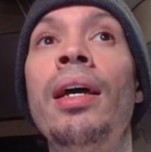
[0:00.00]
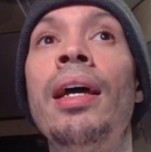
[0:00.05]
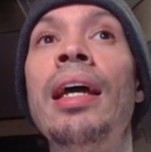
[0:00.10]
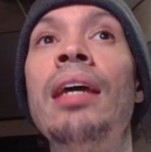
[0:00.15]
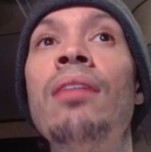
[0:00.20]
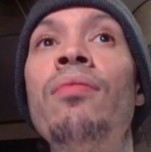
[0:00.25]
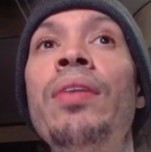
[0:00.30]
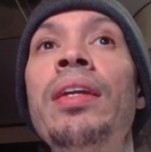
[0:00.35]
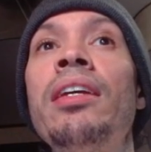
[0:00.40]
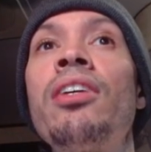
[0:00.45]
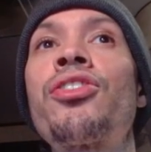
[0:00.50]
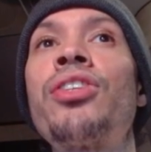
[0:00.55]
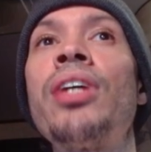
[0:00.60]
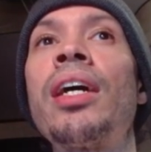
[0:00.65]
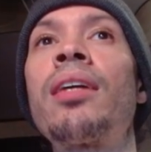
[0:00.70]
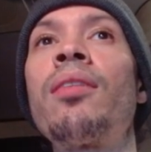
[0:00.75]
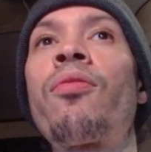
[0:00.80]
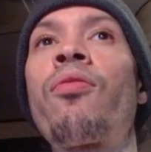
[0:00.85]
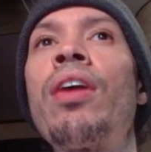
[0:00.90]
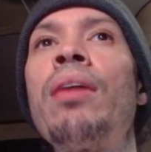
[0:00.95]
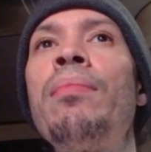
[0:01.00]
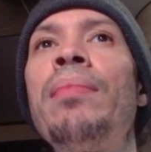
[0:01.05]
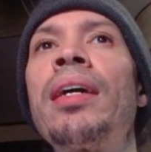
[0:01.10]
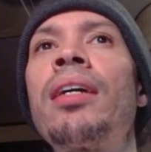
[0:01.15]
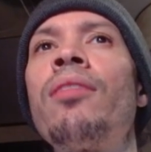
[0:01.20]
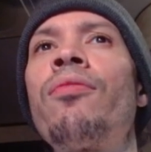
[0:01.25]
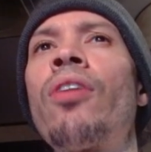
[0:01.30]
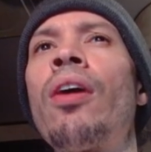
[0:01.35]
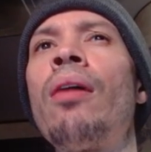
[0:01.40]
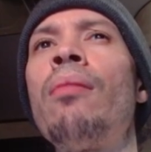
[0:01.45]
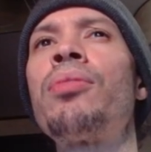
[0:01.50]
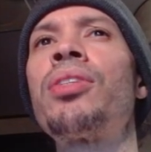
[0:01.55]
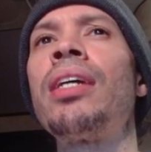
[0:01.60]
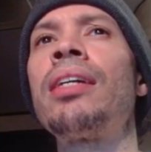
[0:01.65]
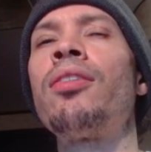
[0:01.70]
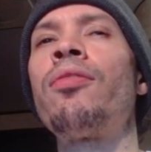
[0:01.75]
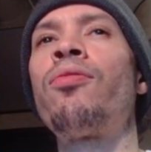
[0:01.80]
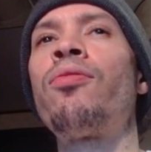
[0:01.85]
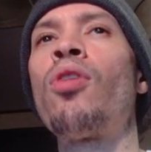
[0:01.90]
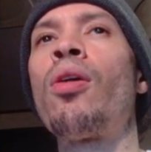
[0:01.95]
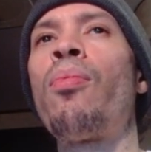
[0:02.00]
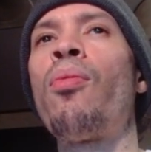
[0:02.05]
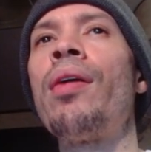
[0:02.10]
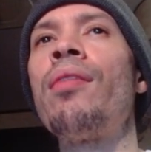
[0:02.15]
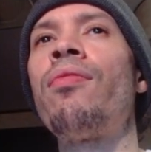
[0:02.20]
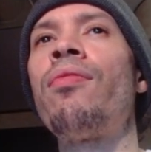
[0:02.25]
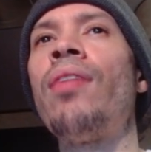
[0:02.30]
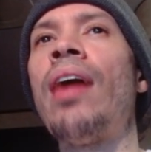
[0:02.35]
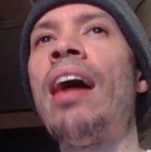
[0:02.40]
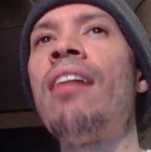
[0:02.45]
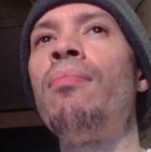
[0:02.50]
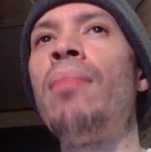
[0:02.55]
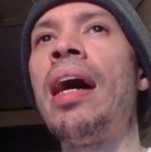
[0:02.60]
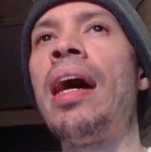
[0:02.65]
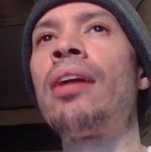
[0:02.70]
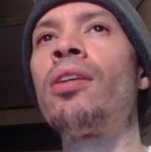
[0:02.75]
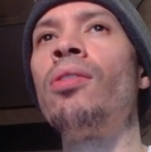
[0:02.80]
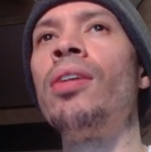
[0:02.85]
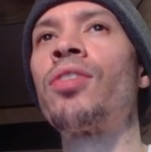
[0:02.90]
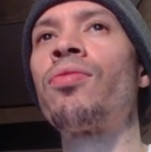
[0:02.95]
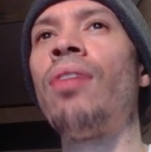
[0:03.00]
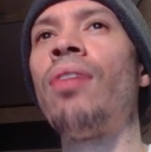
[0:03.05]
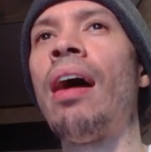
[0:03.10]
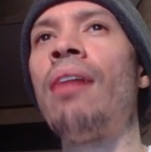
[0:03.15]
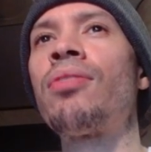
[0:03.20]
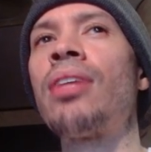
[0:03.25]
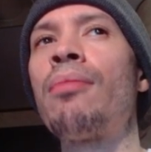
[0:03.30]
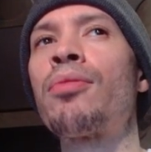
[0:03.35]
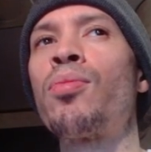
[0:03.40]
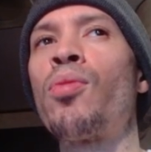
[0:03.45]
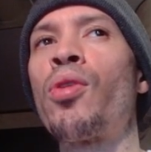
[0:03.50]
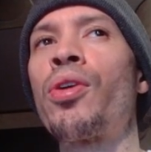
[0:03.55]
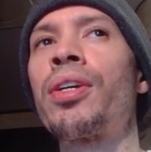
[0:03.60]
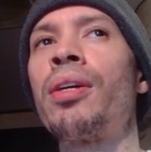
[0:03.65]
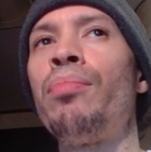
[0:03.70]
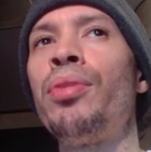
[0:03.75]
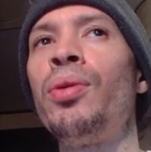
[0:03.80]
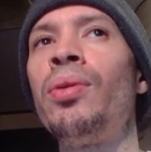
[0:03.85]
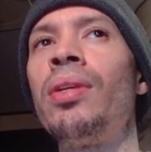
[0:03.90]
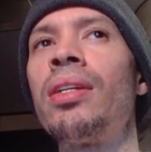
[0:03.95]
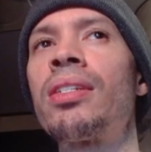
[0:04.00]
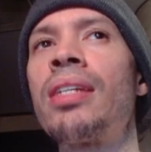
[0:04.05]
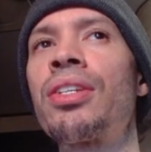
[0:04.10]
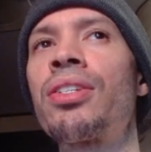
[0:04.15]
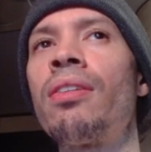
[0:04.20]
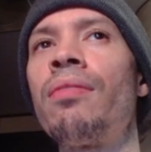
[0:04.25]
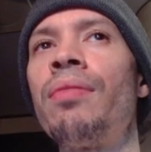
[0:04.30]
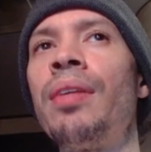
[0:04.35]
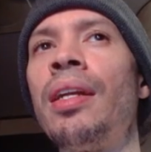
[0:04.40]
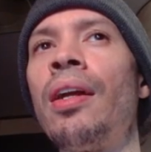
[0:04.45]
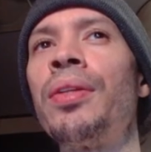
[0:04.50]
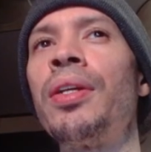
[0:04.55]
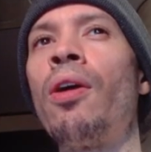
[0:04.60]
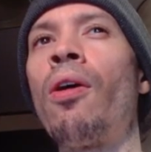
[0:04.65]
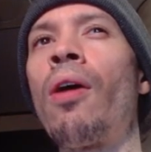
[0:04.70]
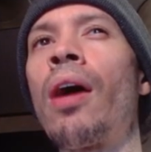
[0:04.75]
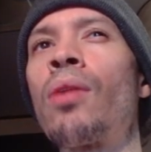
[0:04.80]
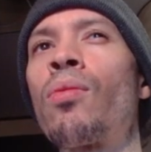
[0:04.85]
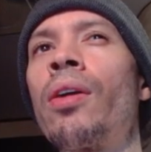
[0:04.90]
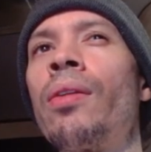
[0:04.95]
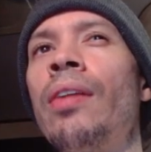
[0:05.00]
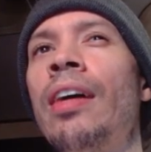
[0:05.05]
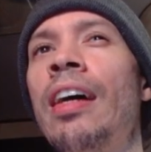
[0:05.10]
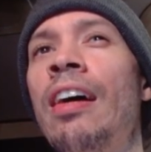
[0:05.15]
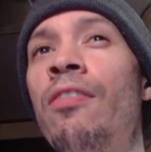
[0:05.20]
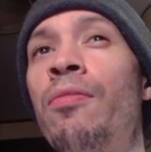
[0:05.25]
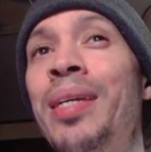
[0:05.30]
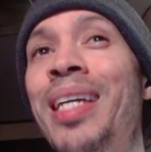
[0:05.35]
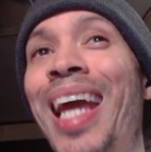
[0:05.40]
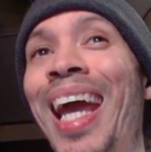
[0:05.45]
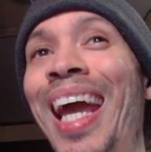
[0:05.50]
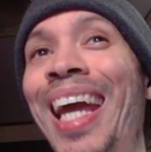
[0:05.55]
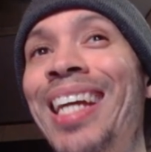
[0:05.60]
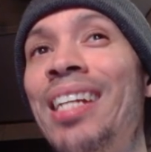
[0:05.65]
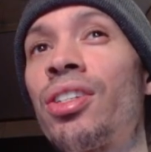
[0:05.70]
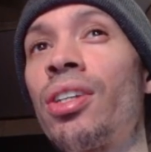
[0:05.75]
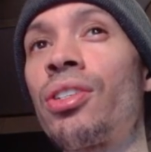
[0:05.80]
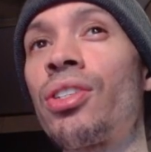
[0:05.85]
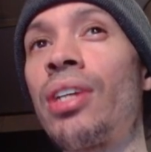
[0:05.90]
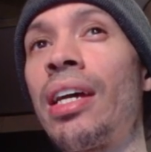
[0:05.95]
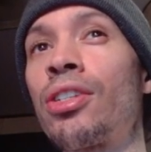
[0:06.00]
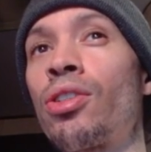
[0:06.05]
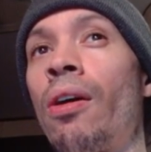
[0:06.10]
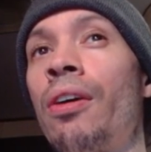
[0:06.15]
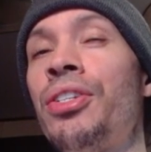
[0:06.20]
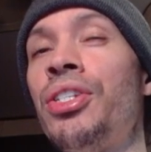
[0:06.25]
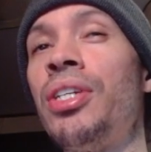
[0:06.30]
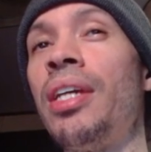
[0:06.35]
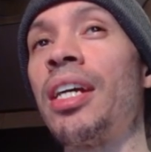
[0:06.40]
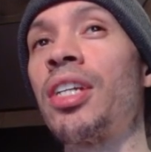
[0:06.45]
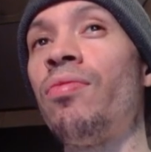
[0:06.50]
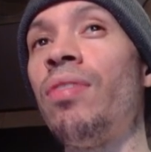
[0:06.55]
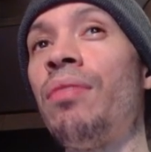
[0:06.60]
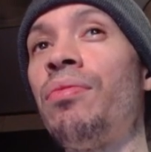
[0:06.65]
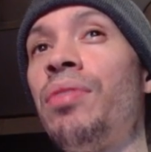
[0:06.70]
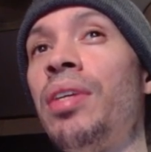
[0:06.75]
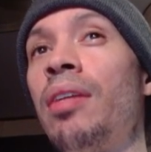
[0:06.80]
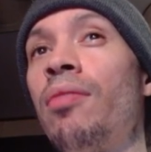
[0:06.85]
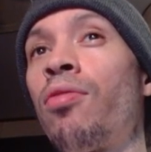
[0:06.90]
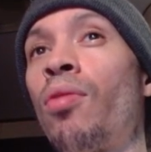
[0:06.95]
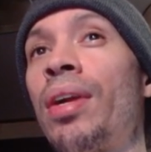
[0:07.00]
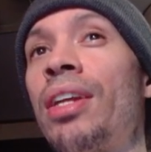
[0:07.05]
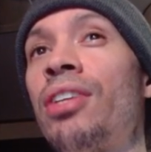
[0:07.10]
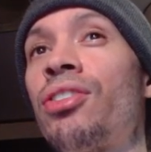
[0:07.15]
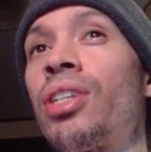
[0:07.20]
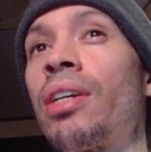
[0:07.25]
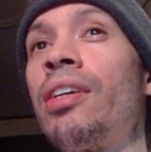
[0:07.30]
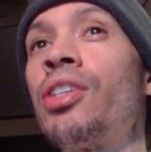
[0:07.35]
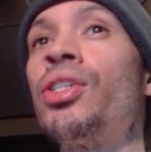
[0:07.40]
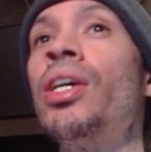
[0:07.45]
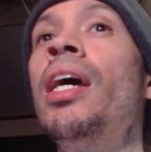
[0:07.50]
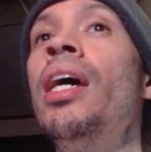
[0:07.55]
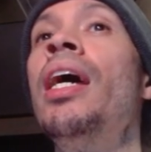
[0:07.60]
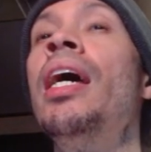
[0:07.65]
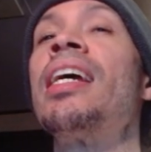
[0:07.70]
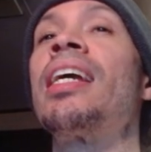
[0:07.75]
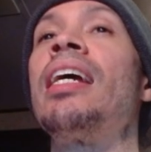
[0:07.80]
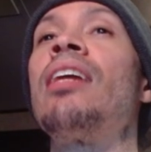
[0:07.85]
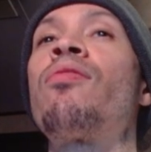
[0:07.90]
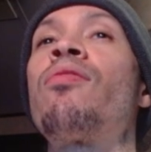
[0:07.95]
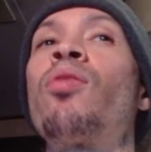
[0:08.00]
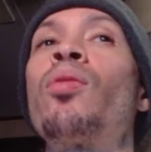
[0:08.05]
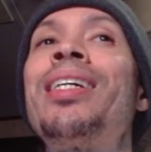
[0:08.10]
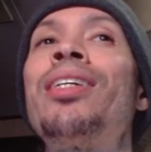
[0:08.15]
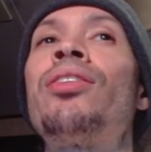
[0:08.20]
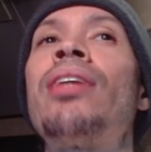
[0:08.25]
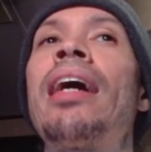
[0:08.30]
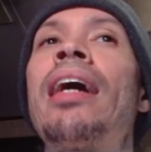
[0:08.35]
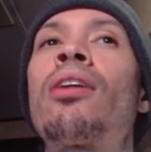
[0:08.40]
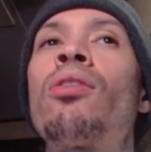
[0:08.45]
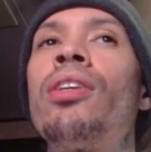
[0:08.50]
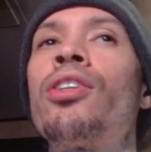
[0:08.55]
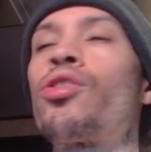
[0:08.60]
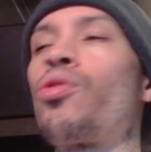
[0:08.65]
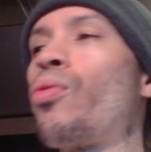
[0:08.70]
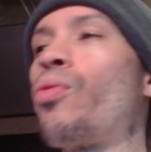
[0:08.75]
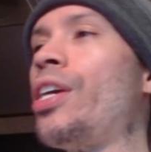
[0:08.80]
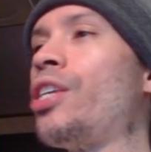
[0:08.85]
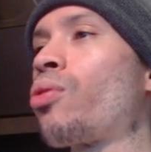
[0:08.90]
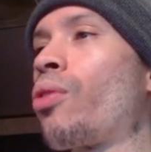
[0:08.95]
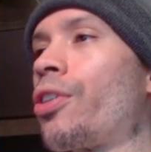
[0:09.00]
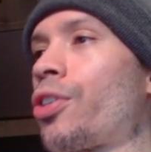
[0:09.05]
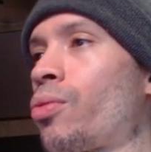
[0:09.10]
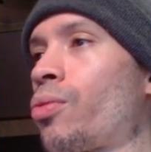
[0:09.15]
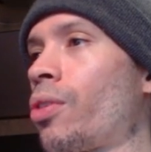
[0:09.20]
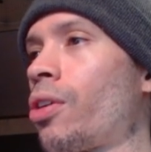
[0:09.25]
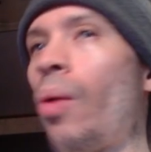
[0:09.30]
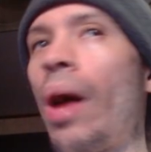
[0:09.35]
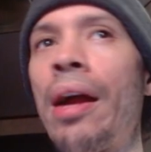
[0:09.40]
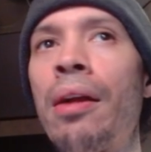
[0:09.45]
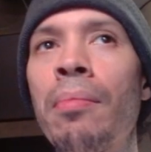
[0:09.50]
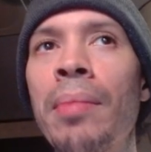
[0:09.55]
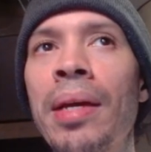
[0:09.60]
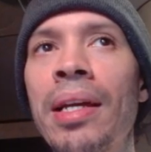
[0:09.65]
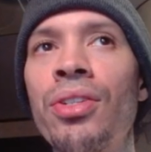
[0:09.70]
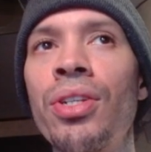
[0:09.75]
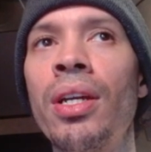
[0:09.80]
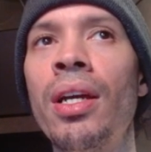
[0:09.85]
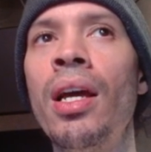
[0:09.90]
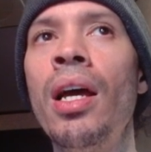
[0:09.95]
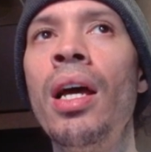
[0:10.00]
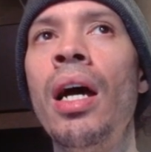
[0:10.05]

NVIDIA's Jacob Freeman confirms that the 4.5 model is five times more compute intensive and only hardware to FP8 such as RTX 50 and 40 series can fully tackle this resource requirement.